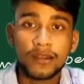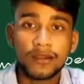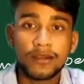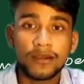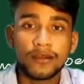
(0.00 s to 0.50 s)

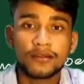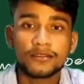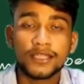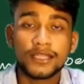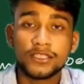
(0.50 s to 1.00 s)

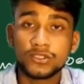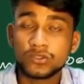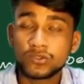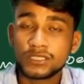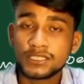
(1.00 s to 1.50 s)
there is no
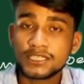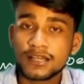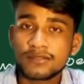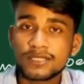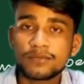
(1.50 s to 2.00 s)
questions comes in